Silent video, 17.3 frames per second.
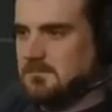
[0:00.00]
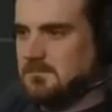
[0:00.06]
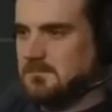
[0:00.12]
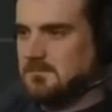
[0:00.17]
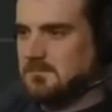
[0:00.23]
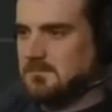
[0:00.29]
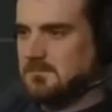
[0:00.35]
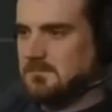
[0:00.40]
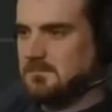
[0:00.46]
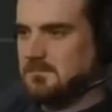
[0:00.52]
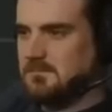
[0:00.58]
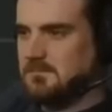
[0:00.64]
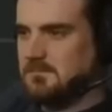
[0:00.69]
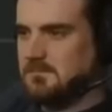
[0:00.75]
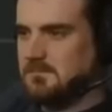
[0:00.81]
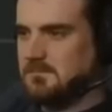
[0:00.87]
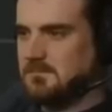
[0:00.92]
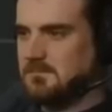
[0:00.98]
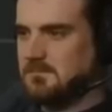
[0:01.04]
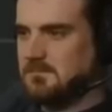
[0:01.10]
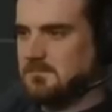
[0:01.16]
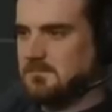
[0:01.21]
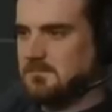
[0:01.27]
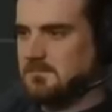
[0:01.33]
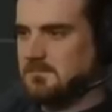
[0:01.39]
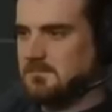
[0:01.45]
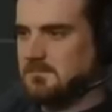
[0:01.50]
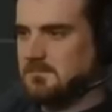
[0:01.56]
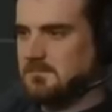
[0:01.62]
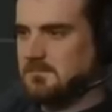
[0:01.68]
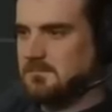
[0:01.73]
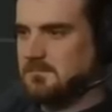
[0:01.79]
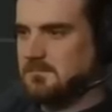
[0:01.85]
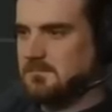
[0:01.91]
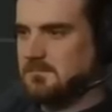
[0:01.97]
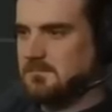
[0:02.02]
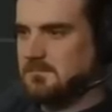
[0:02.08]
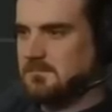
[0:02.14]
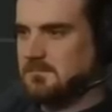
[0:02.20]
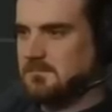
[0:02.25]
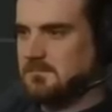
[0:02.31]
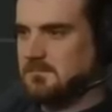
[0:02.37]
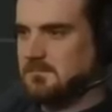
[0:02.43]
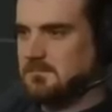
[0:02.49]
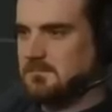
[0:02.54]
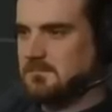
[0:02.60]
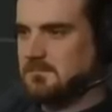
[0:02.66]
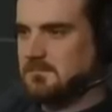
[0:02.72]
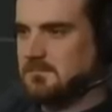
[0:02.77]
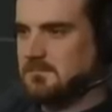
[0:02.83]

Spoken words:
(not speaking)